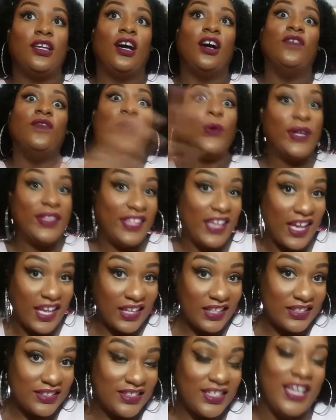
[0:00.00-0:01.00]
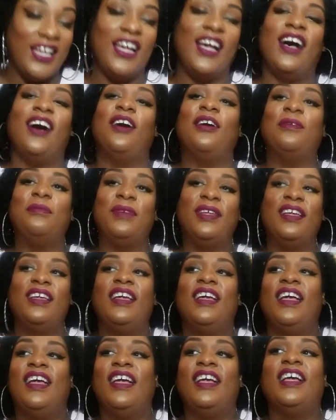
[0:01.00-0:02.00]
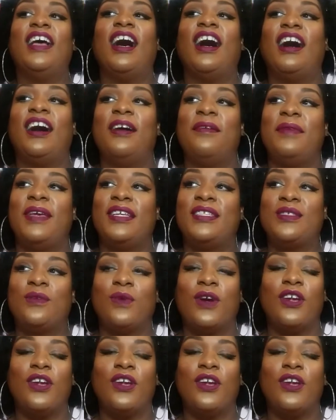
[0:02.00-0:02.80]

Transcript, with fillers: avoid that, it's